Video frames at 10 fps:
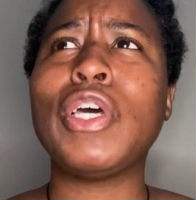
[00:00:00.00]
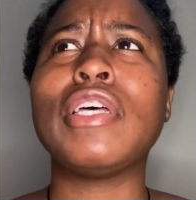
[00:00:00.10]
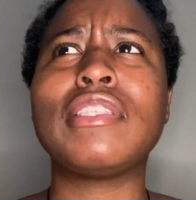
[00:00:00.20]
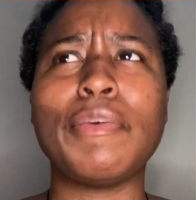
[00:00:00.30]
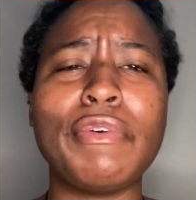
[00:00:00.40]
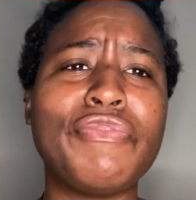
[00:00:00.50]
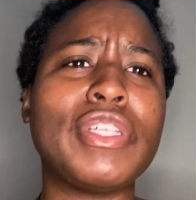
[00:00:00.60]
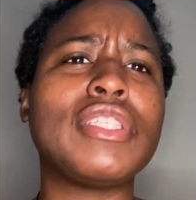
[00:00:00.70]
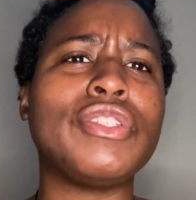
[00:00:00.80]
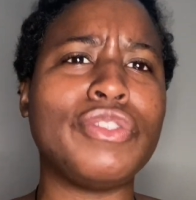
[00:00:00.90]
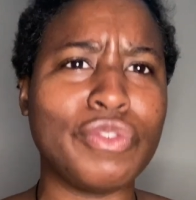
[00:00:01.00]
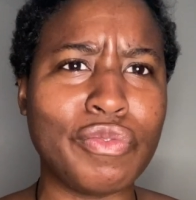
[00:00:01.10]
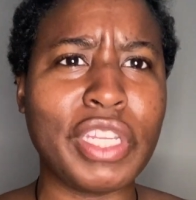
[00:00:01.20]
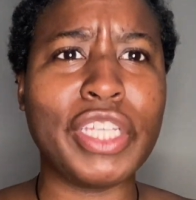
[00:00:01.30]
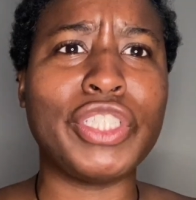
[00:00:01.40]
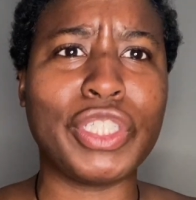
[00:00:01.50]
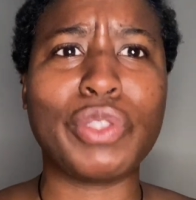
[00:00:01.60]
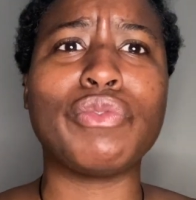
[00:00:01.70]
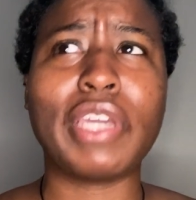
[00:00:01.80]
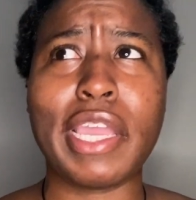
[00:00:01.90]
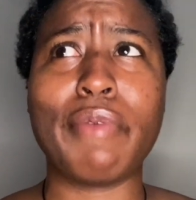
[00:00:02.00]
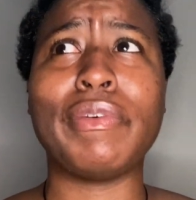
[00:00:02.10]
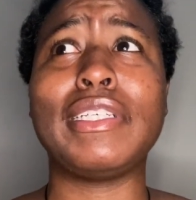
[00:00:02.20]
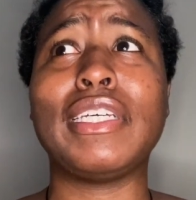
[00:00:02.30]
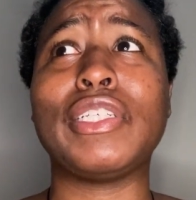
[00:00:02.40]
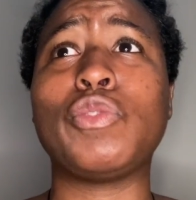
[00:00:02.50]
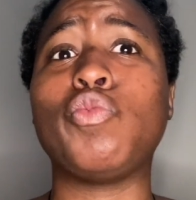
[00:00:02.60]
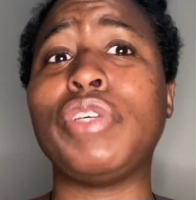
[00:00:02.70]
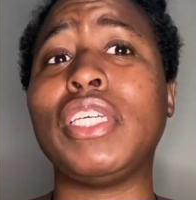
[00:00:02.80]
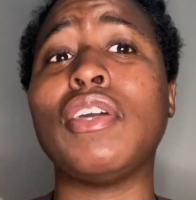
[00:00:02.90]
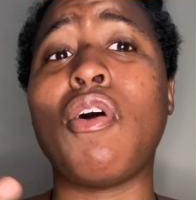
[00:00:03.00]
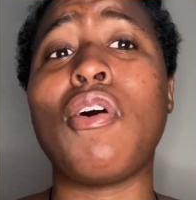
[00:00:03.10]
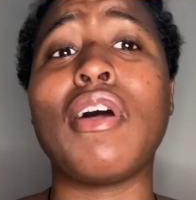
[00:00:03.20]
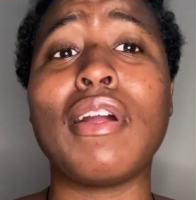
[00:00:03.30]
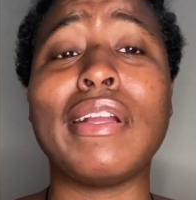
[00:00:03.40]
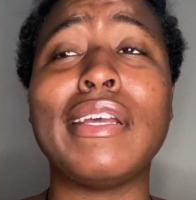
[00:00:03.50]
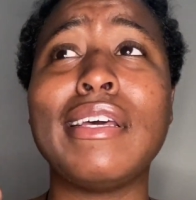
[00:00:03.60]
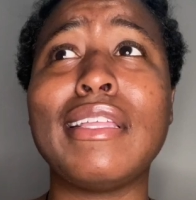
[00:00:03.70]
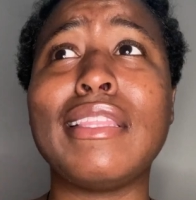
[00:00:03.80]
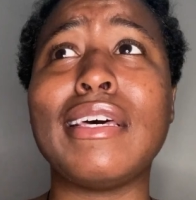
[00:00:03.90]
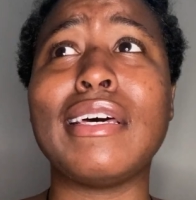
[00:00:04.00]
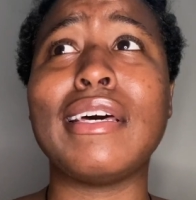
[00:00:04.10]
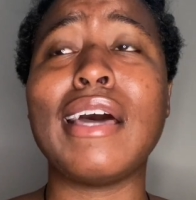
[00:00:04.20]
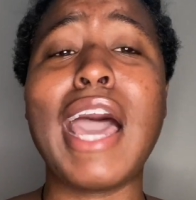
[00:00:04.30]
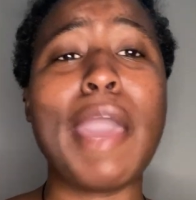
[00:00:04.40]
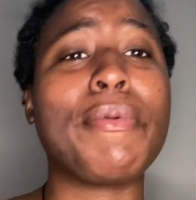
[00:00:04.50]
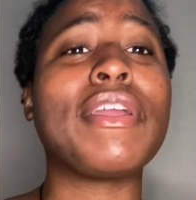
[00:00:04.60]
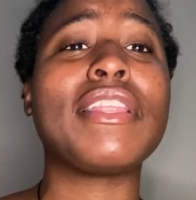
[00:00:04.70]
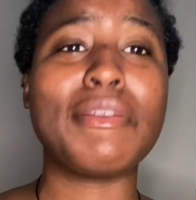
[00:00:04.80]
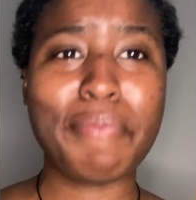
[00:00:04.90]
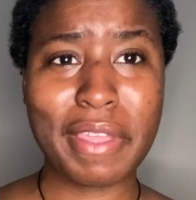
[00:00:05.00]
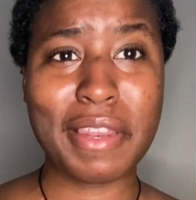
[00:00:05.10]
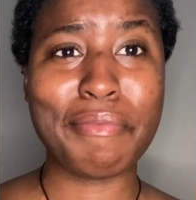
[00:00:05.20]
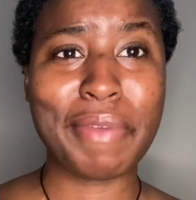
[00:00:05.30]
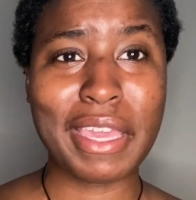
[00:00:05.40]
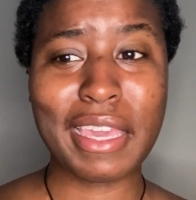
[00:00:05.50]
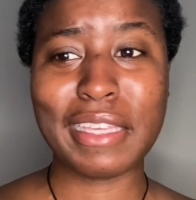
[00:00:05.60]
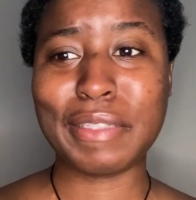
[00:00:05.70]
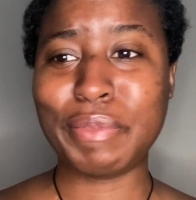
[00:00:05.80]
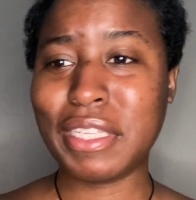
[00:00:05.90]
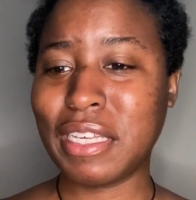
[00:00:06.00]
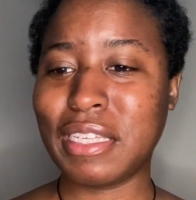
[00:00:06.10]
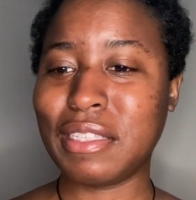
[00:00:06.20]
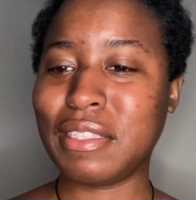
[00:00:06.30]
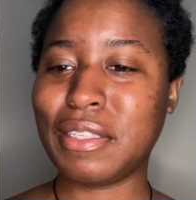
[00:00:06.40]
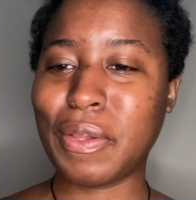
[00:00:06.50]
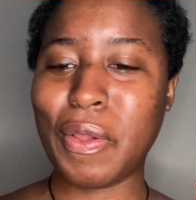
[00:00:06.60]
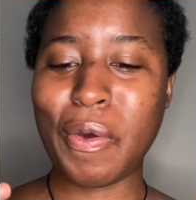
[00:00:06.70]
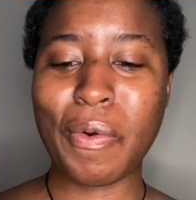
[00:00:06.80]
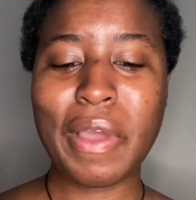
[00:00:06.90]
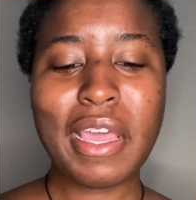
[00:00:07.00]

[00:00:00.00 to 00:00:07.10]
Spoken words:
Some of us do need gentle care because we are the hyper independent beings, because, you know,